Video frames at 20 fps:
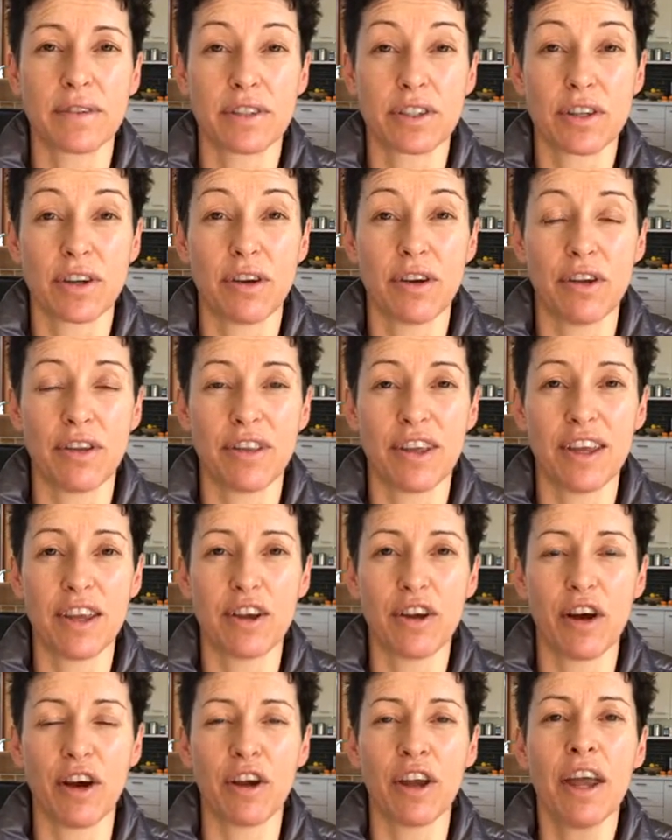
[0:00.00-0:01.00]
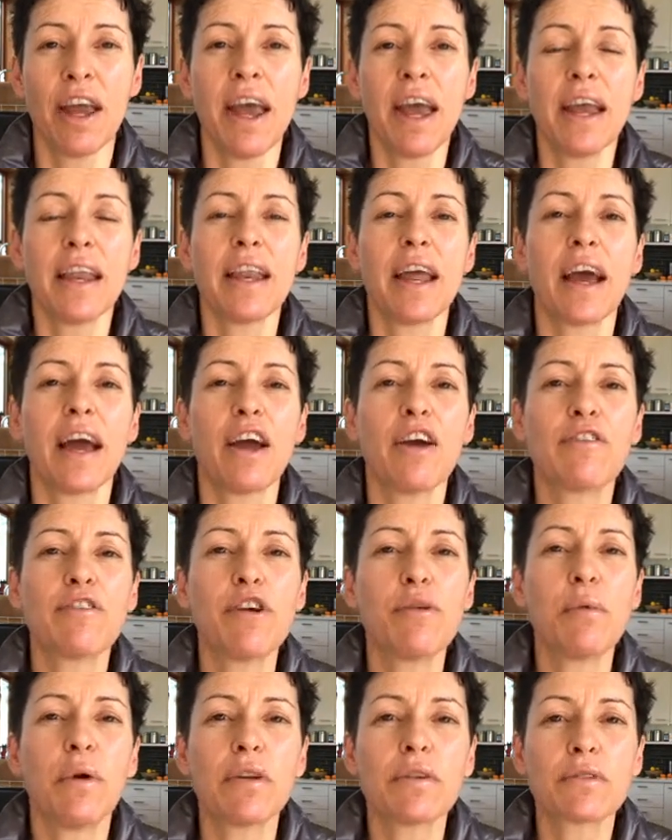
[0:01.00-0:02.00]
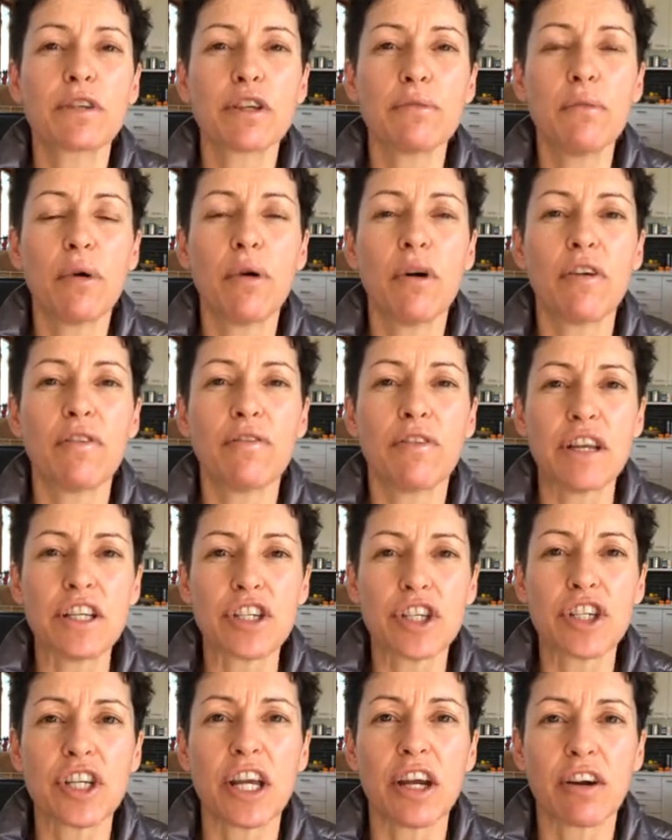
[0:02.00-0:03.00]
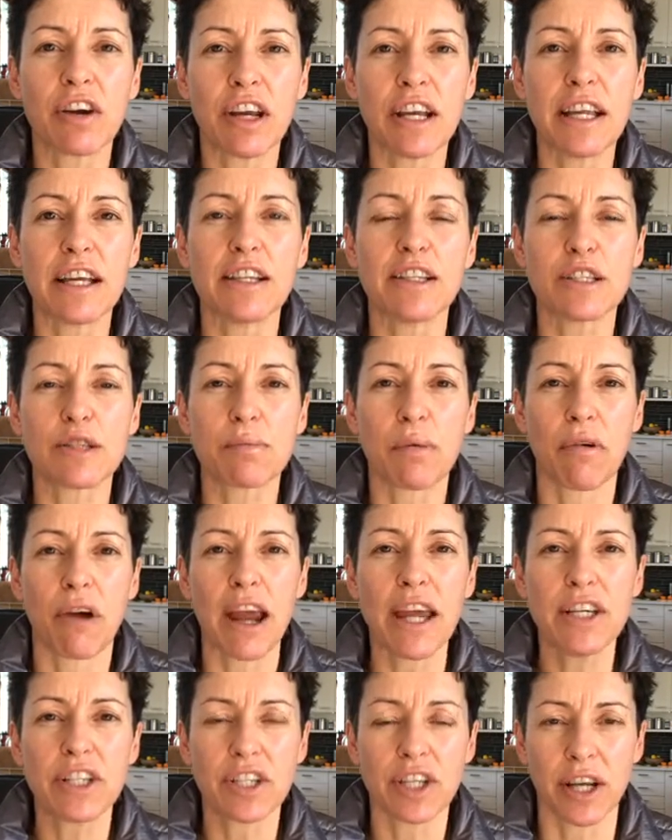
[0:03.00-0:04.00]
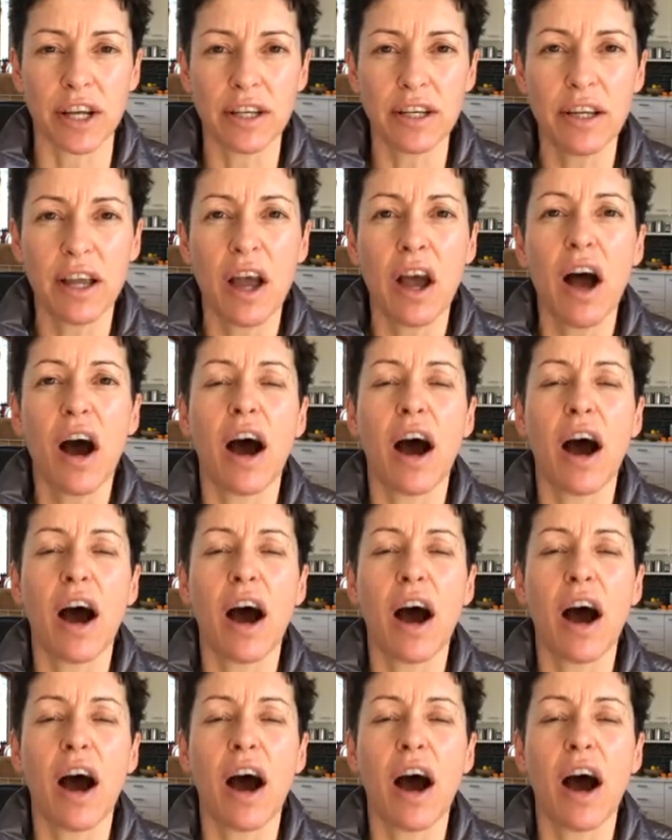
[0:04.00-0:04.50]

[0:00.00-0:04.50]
So there you go. Now, if you want some more vegetarian inspiration,